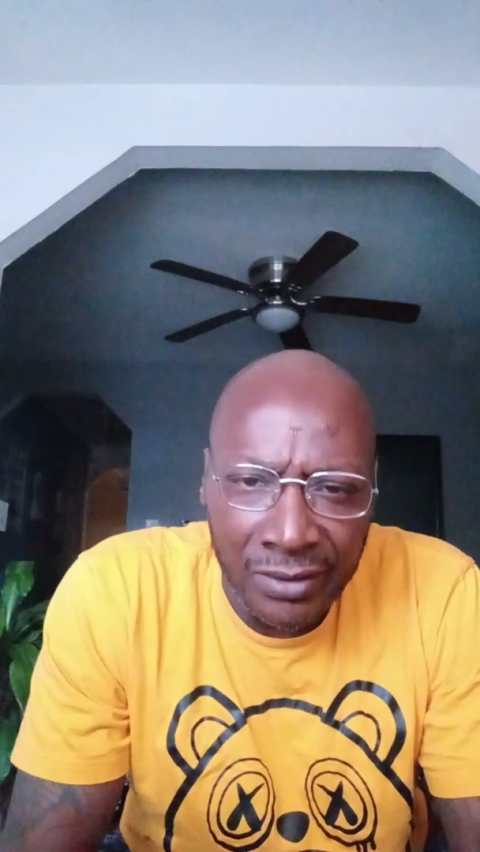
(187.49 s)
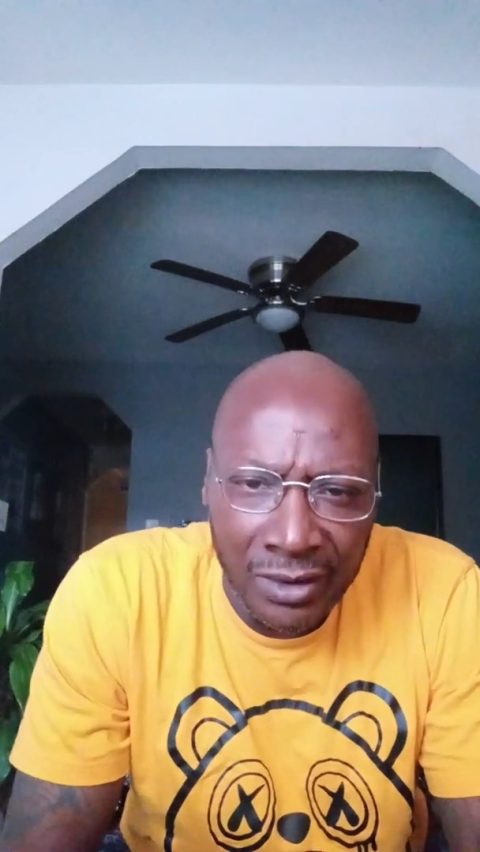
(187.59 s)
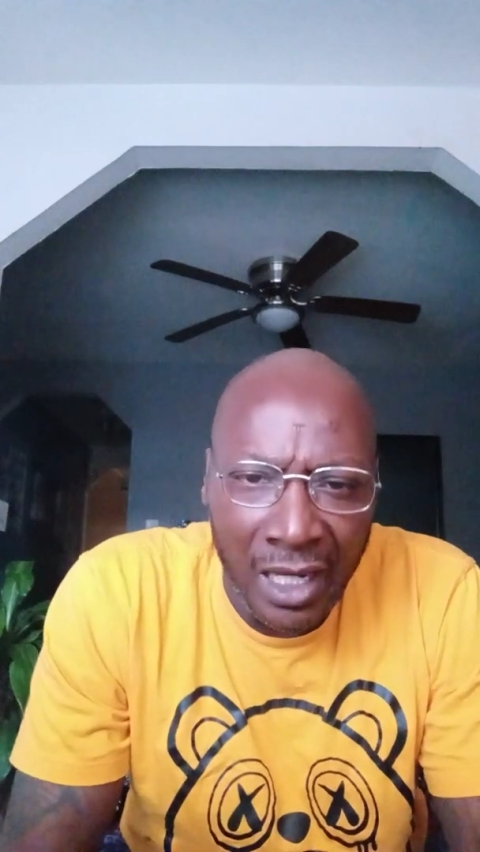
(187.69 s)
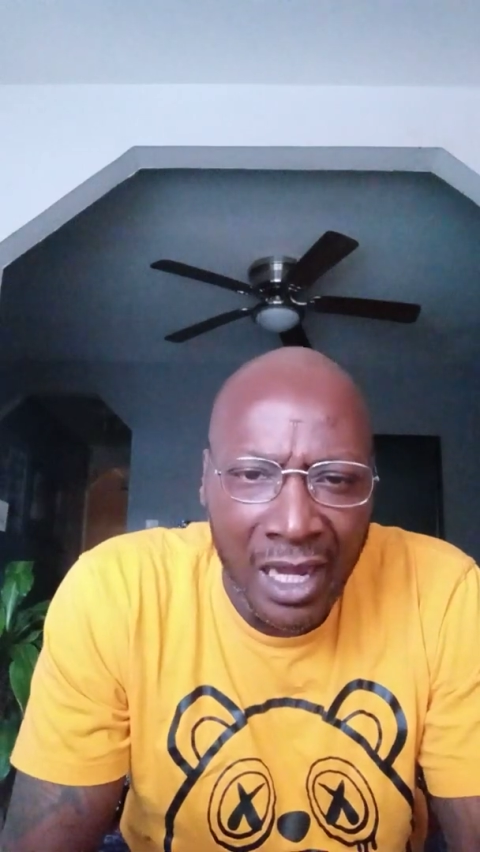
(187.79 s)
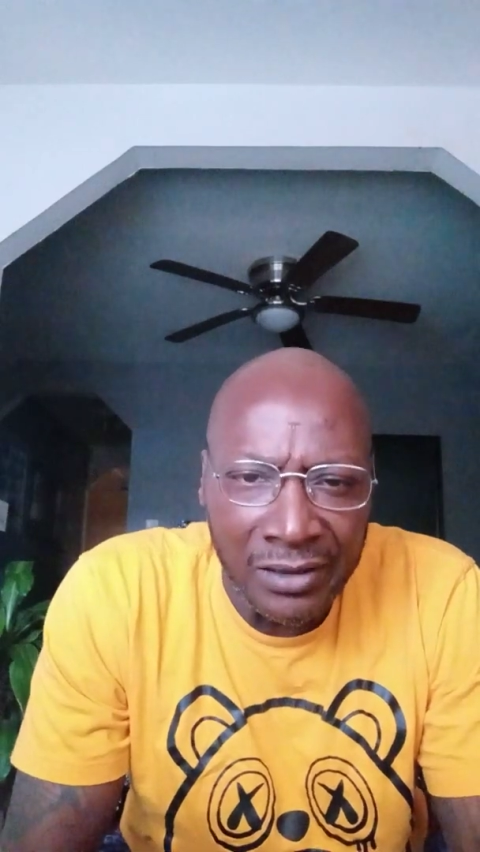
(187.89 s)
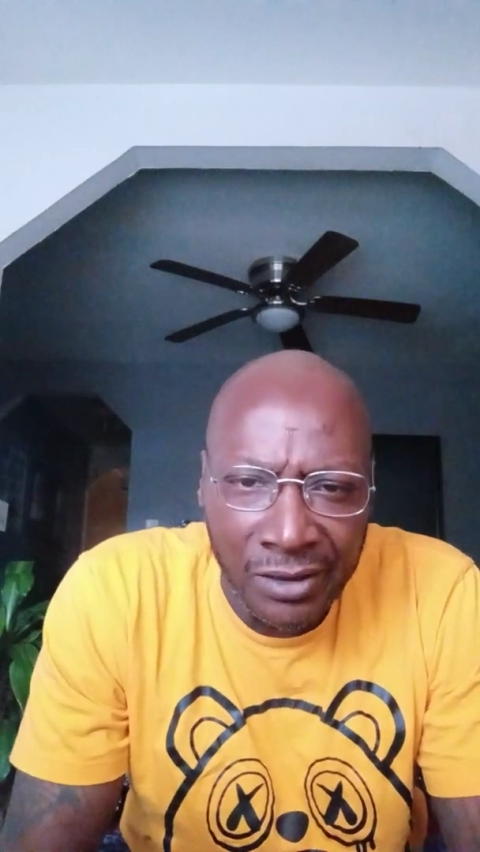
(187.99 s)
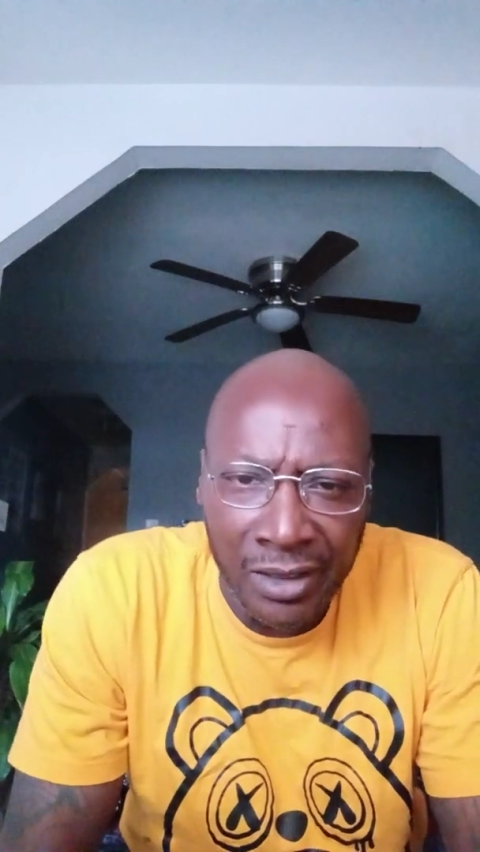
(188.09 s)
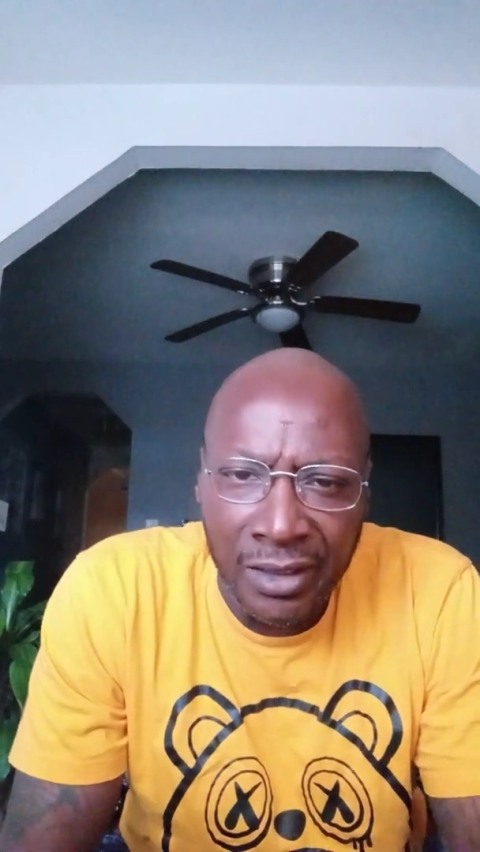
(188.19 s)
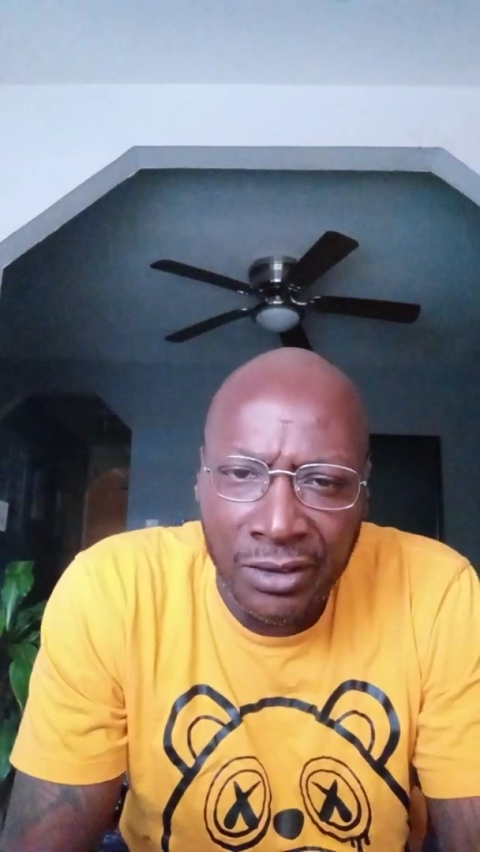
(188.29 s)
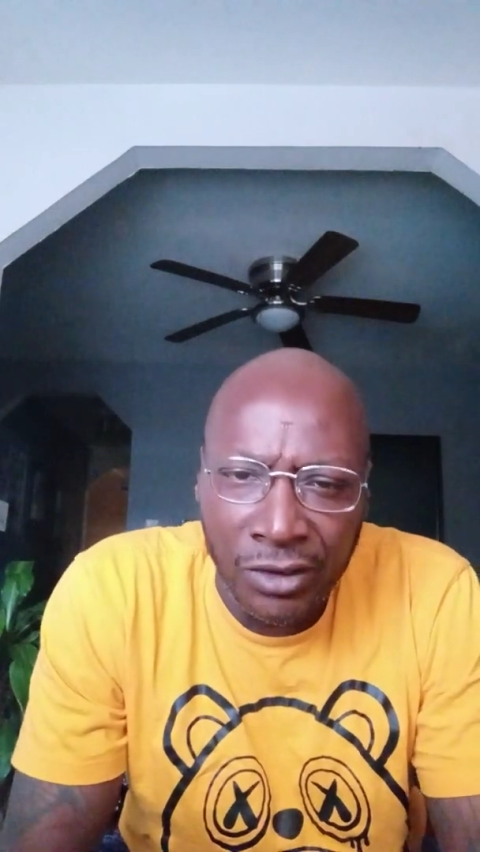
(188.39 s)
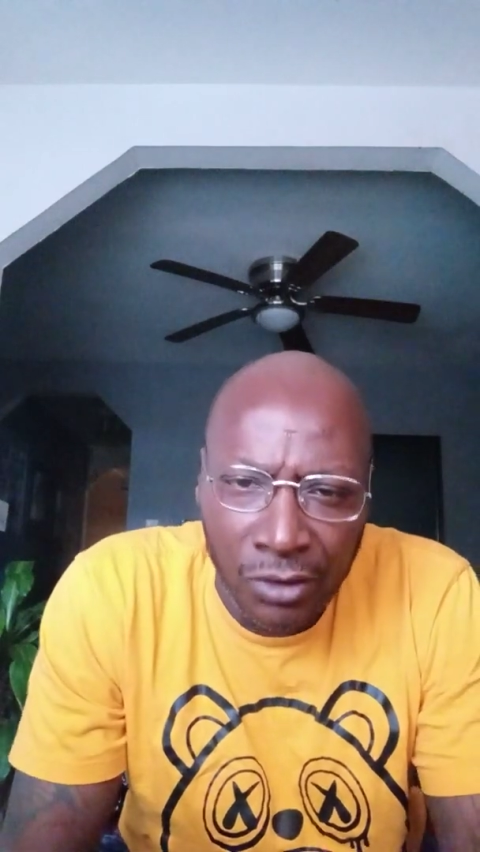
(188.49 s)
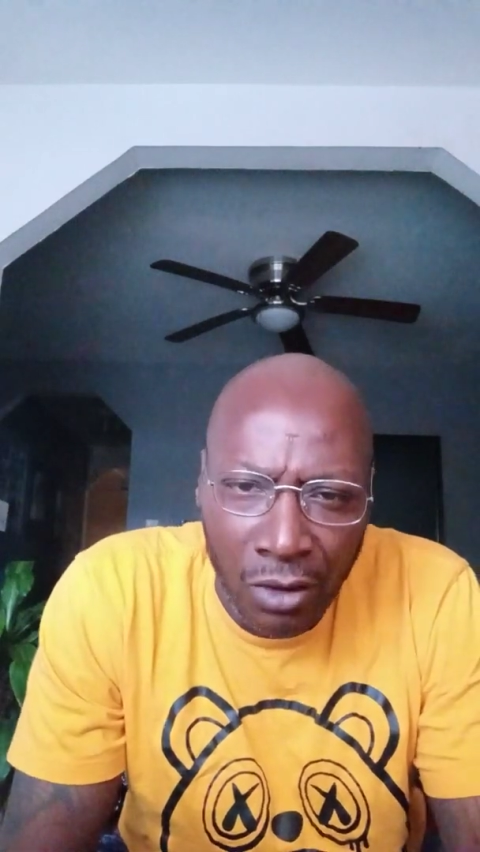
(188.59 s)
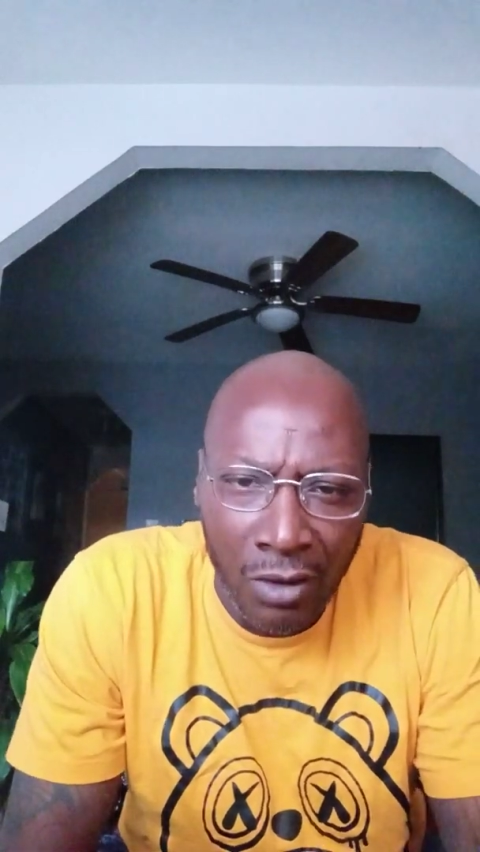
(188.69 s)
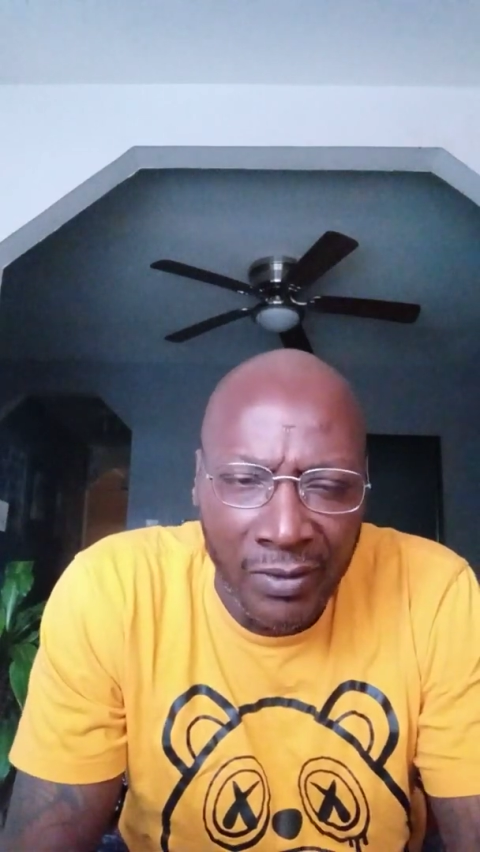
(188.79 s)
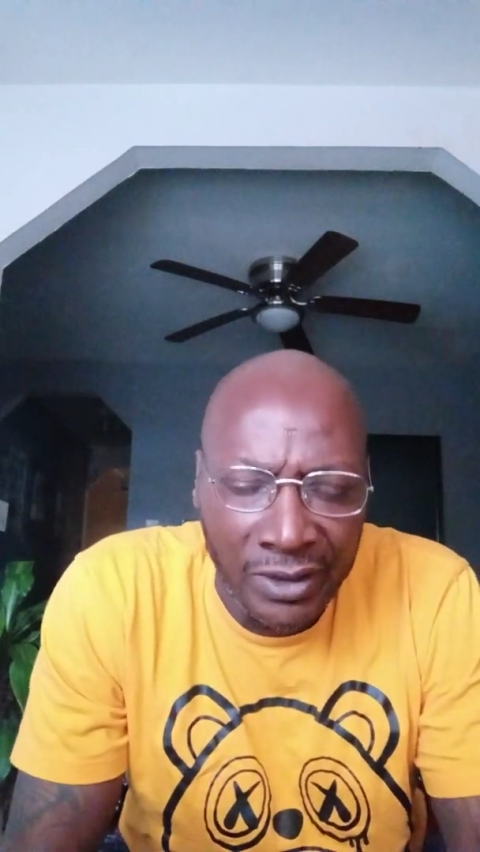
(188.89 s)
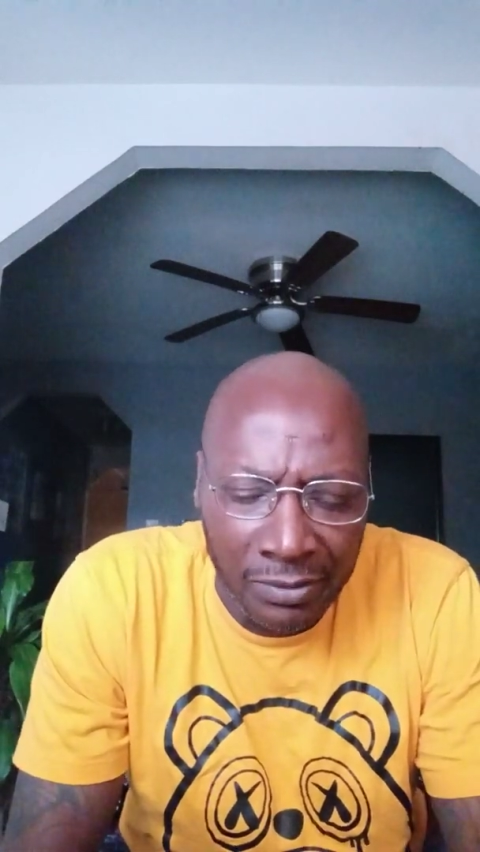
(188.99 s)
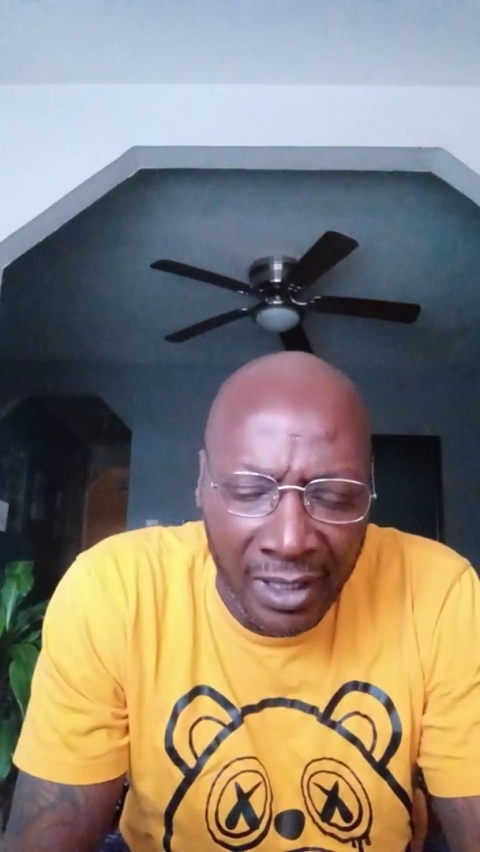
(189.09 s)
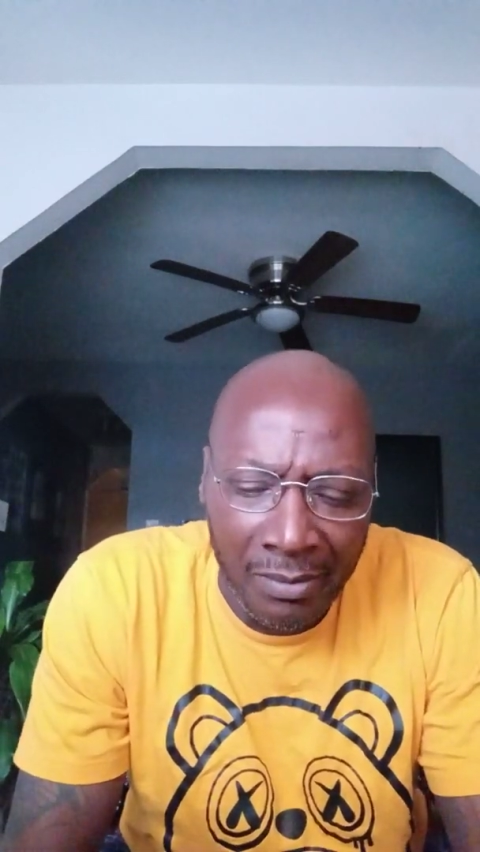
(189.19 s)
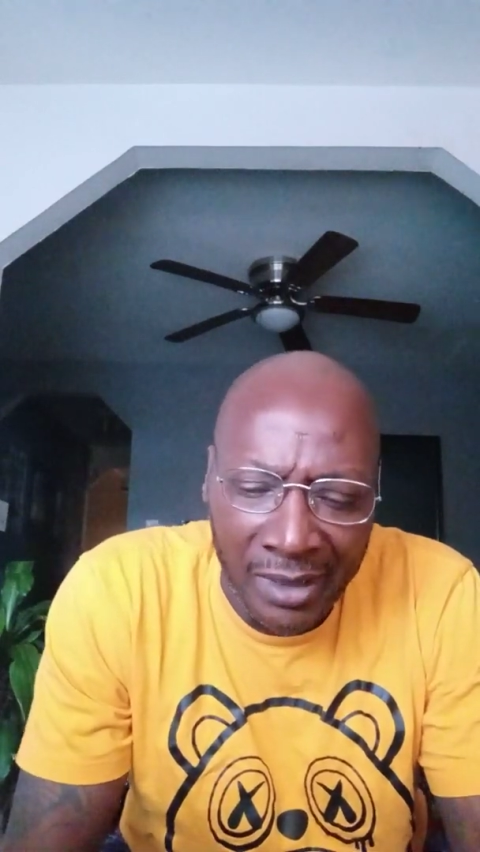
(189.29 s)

sides to these stories, man.